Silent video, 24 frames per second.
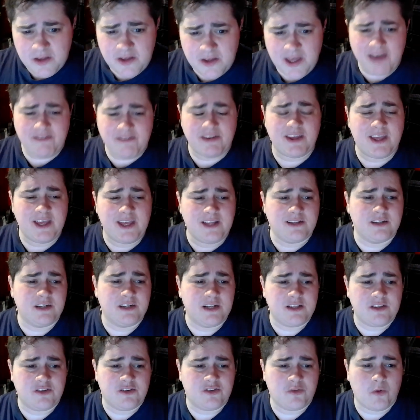having
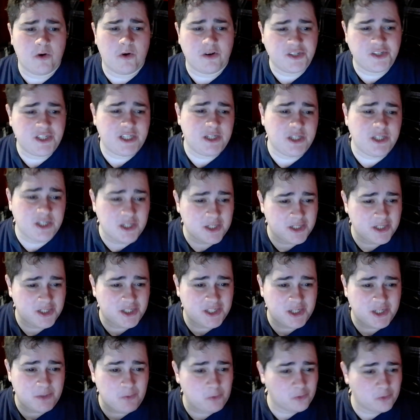England in the squad, she
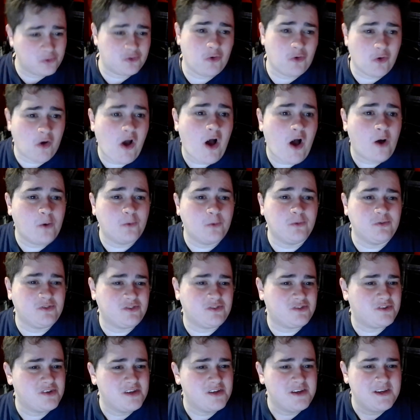will score
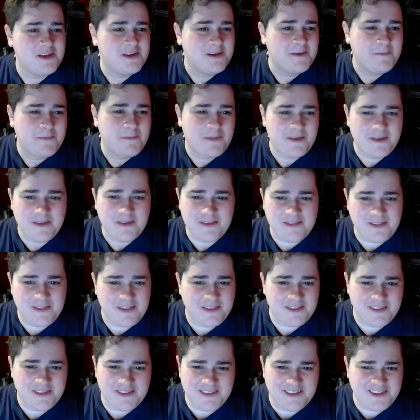goals.
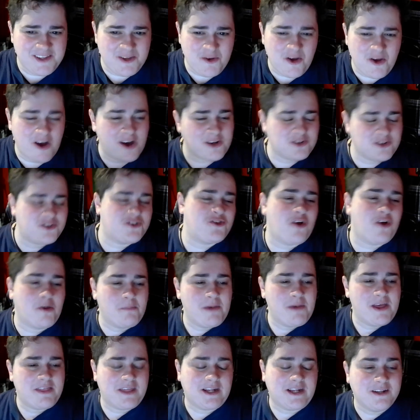You can't stop
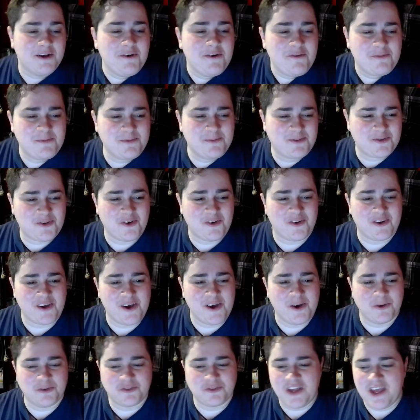Beth England from scoring
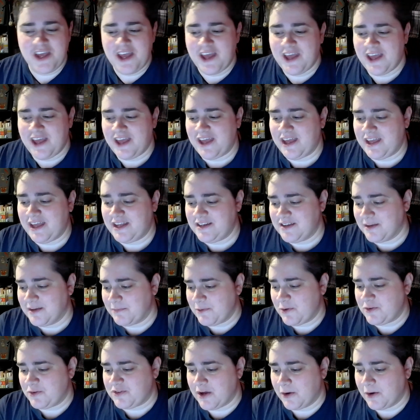goals in
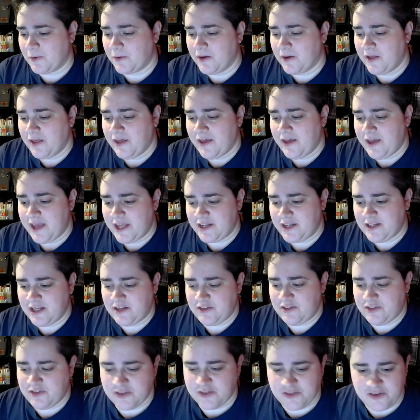WSL.
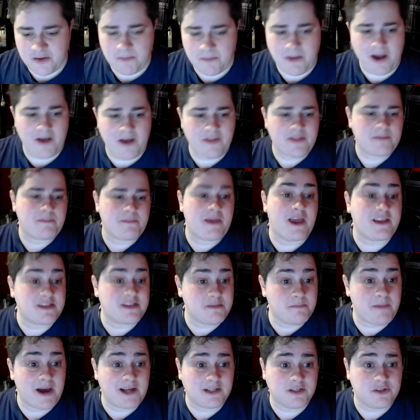It's just about them getting
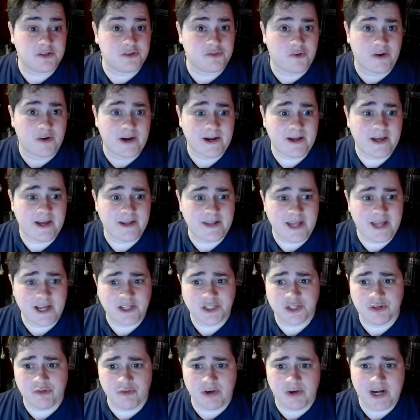the balance right, and
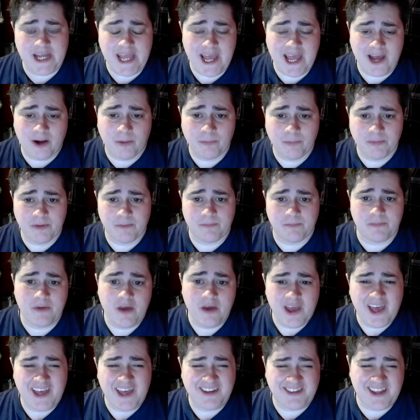that should really help them
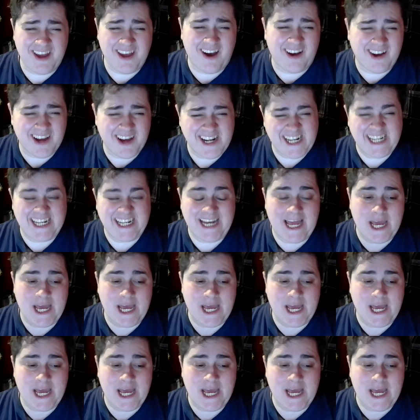as they are kind of